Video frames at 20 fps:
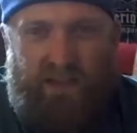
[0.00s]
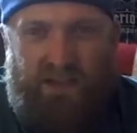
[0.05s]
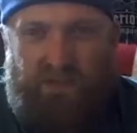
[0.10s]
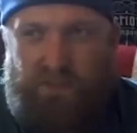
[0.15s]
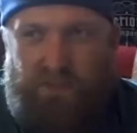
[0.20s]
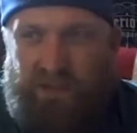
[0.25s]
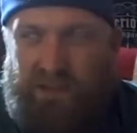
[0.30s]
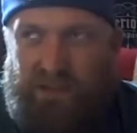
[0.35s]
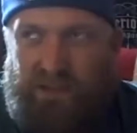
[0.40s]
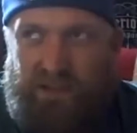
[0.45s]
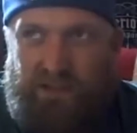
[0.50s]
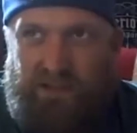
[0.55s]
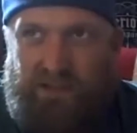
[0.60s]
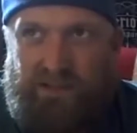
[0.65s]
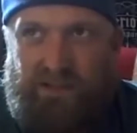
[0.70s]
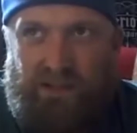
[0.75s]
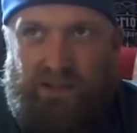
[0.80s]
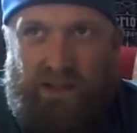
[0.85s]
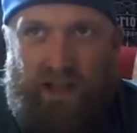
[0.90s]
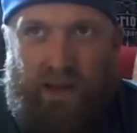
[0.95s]
we could
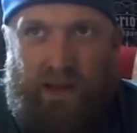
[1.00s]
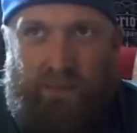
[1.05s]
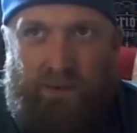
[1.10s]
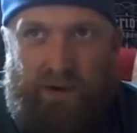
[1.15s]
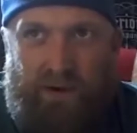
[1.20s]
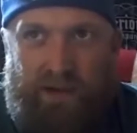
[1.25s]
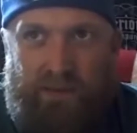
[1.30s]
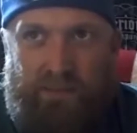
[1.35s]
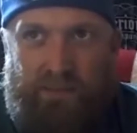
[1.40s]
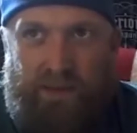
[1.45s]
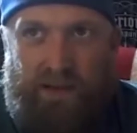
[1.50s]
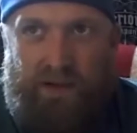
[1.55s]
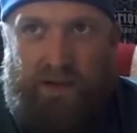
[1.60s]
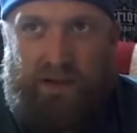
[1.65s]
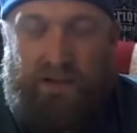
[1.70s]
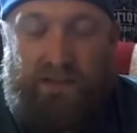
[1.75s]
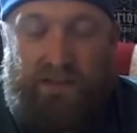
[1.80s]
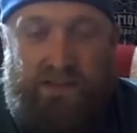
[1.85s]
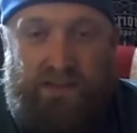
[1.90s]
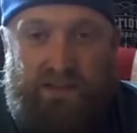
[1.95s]
collaborate better,
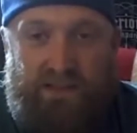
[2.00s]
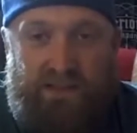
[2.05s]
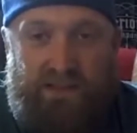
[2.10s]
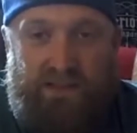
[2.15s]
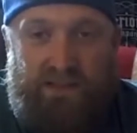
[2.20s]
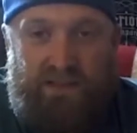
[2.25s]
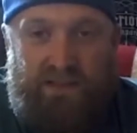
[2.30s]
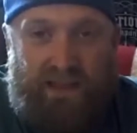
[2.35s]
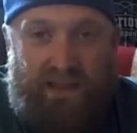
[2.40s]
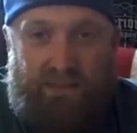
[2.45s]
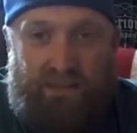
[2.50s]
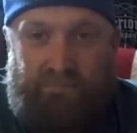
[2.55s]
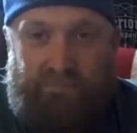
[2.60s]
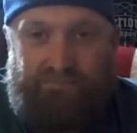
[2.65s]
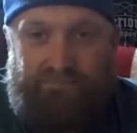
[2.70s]
because it's the same